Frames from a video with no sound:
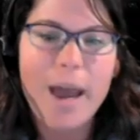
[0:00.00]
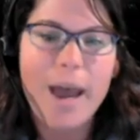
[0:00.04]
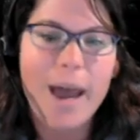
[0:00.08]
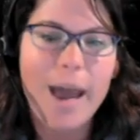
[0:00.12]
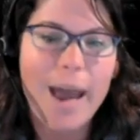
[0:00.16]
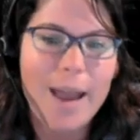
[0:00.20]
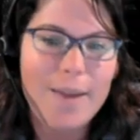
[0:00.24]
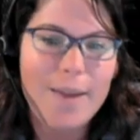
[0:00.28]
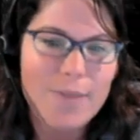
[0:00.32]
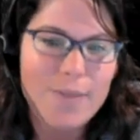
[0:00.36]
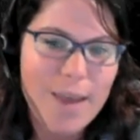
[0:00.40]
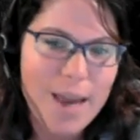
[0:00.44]

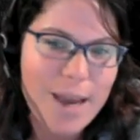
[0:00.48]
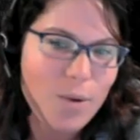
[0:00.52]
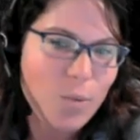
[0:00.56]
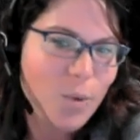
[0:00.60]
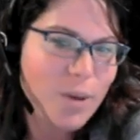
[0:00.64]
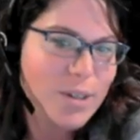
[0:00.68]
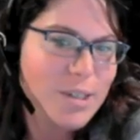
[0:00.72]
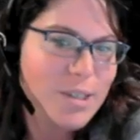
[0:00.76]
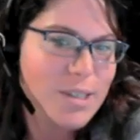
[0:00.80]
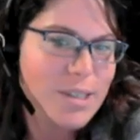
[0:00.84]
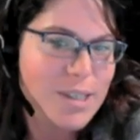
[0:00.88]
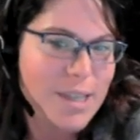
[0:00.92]
and then
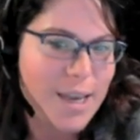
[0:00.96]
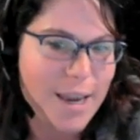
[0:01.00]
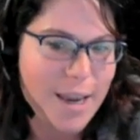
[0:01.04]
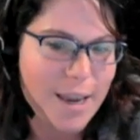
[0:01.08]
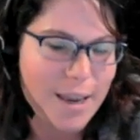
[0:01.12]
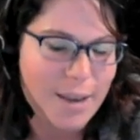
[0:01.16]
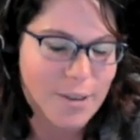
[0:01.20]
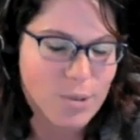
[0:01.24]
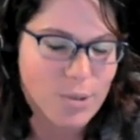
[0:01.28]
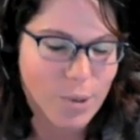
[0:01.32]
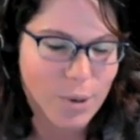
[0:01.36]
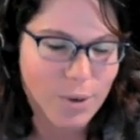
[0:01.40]
once
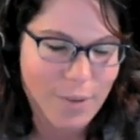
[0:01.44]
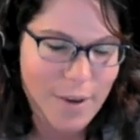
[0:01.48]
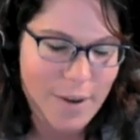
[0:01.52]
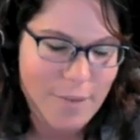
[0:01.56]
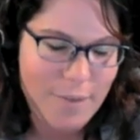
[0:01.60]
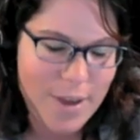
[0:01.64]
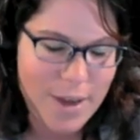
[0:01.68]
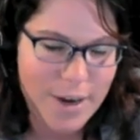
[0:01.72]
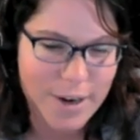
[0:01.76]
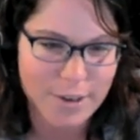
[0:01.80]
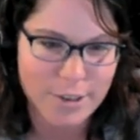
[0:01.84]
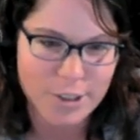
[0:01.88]
they sort of have
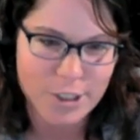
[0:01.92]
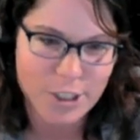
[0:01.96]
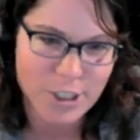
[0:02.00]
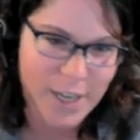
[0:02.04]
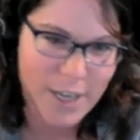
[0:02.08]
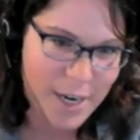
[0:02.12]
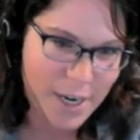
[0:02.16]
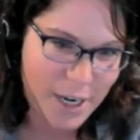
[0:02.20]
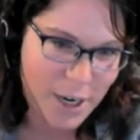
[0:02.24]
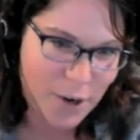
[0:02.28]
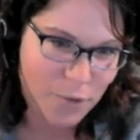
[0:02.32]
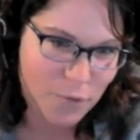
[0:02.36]
that
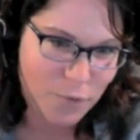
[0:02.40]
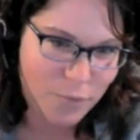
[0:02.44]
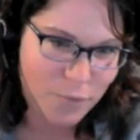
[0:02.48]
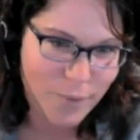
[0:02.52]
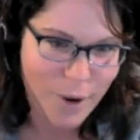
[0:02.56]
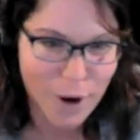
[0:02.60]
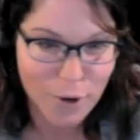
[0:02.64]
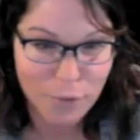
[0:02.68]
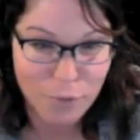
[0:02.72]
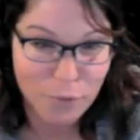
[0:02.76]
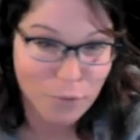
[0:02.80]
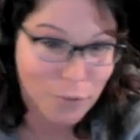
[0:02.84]
understanding of
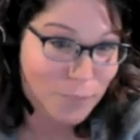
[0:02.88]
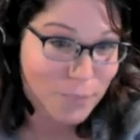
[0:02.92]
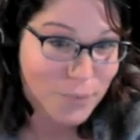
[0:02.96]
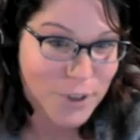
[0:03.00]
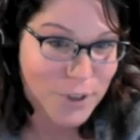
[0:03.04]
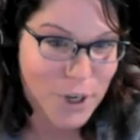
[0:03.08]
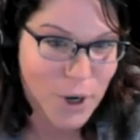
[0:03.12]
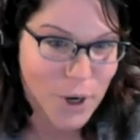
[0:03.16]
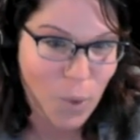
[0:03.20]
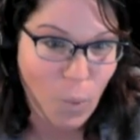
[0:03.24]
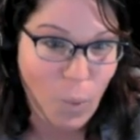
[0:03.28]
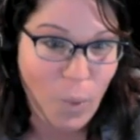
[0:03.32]
of
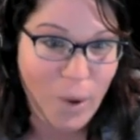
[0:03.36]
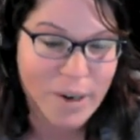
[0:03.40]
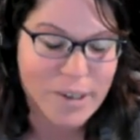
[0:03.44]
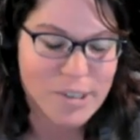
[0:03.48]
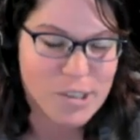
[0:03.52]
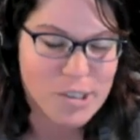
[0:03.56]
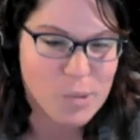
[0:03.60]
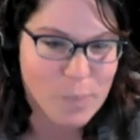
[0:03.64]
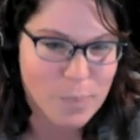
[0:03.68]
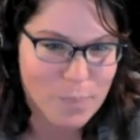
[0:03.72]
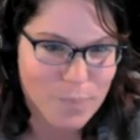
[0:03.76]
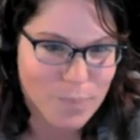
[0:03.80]
you know what a
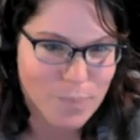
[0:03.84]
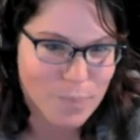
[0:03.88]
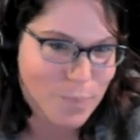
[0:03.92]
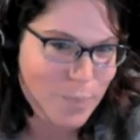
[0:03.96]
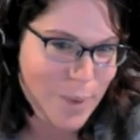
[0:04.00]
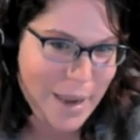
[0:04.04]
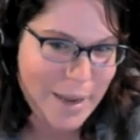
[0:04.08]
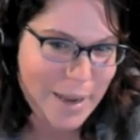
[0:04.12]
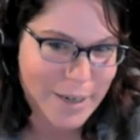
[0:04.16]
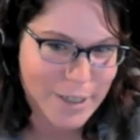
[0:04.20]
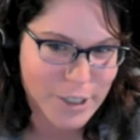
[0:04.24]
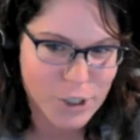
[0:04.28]

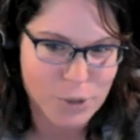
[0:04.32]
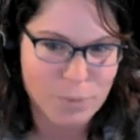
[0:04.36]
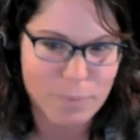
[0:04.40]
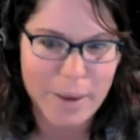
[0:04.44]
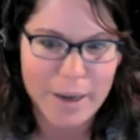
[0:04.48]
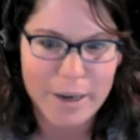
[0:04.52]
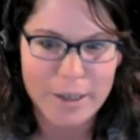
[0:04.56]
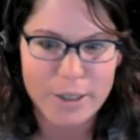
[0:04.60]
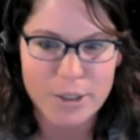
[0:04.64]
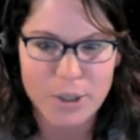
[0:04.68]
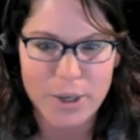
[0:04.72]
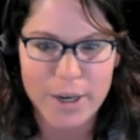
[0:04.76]
Spanish
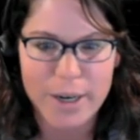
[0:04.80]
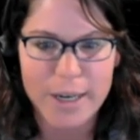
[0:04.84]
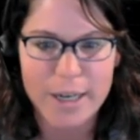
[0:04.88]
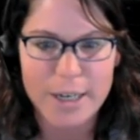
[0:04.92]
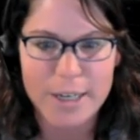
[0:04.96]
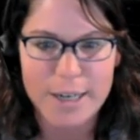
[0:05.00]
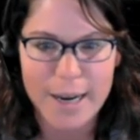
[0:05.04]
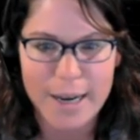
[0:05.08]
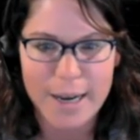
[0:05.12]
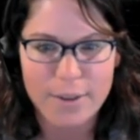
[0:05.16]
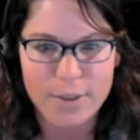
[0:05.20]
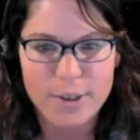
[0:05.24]
Mediterranean
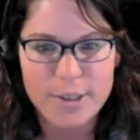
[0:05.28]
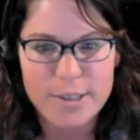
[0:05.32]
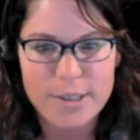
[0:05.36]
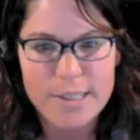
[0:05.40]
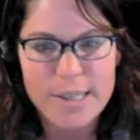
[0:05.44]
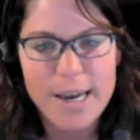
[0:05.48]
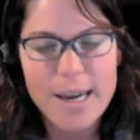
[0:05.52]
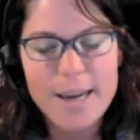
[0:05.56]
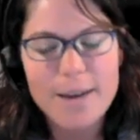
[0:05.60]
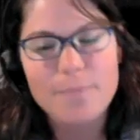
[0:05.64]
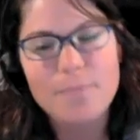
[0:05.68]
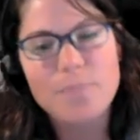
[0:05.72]
diet looks
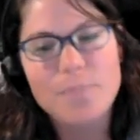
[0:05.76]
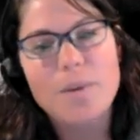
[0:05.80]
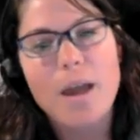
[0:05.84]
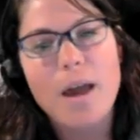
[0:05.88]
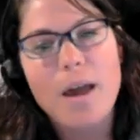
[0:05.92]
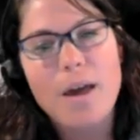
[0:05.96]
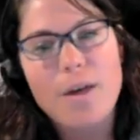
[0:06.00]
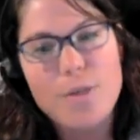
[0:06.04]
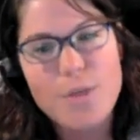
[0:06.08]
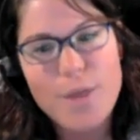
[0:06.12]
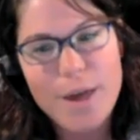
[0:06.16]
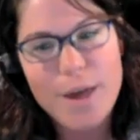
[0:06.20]
like,
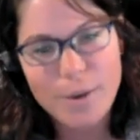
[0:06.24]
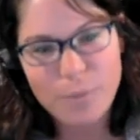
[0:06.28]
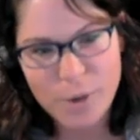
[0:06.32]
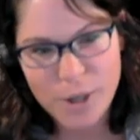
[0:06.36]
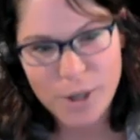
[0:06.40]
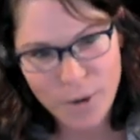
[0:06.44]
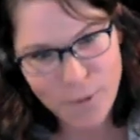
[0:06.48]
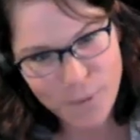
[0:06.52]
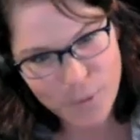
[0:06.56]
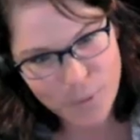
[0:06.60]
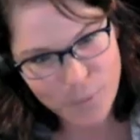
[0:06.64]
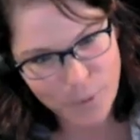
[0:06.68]
then we
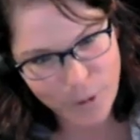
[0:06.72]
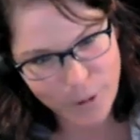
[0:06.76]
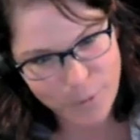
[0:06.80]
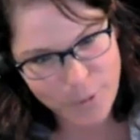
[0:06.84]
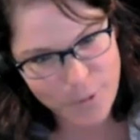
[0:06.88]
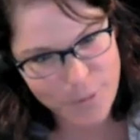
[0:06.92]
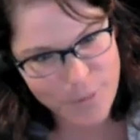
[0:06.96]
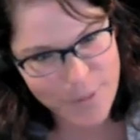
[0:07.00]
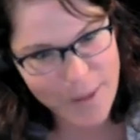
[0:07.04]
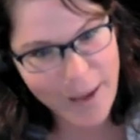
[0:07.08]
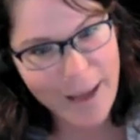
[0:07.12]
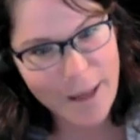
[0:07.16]
go and work
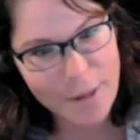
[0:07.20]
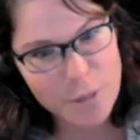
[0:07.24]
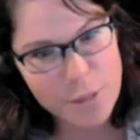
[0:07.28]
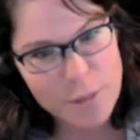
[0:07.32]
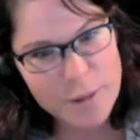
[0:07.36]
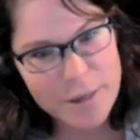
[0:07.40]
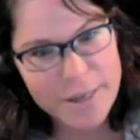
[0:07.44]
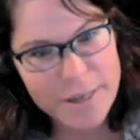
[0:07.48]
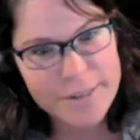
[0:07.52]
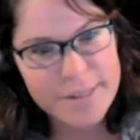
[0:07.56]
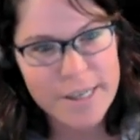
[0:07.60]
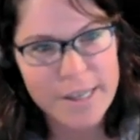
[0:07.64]
with the
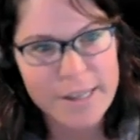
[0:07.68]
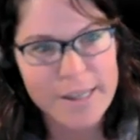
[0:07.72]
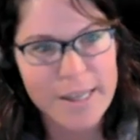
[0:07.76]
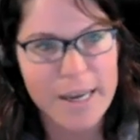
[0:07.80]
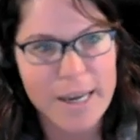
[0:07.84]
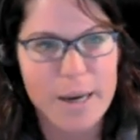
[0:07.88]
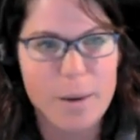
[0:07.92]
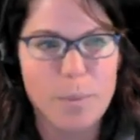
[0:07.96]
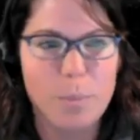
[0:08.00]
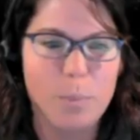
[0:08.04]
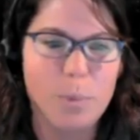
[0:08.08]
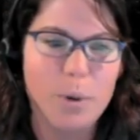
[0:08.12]
athletes and they
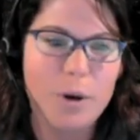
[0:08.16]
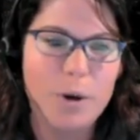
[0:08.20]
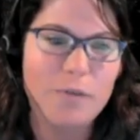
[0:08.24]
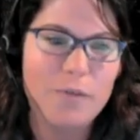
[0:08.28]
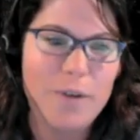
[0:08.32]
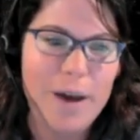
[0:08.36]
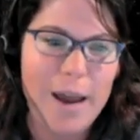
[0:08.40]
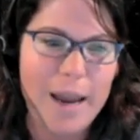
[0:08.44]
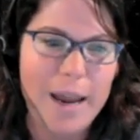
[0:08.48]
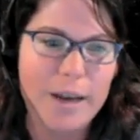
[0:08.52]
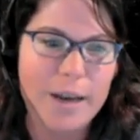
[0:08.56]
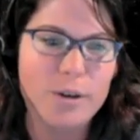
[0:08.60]
can
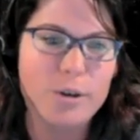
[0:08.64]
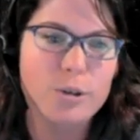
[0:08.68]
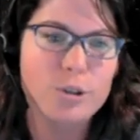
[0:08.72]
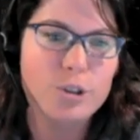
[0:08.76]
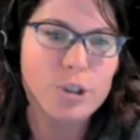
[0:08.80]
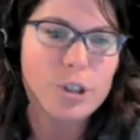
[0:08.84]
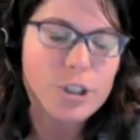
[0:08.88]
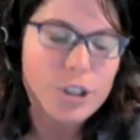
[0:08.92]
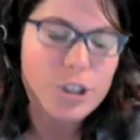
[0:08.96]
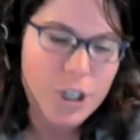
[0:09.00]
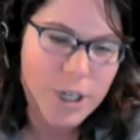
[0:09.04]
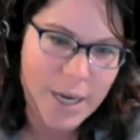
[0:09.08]
provide
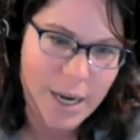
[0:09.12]
nutrition